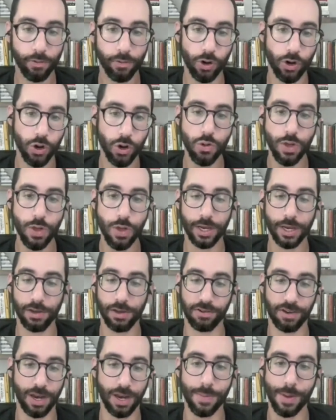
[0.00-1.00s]
you think is
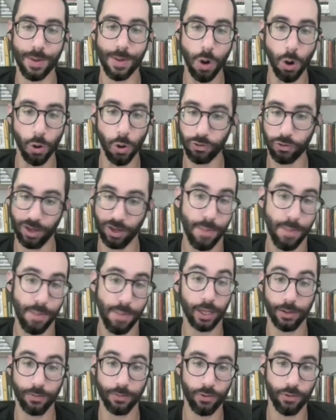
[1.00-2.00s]
going to be most
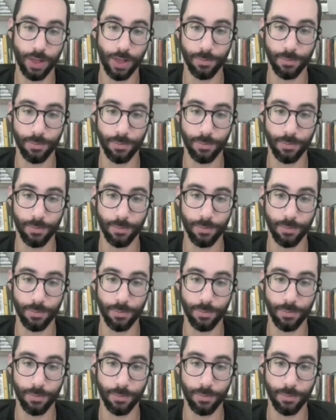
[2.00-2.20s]
compelling for them.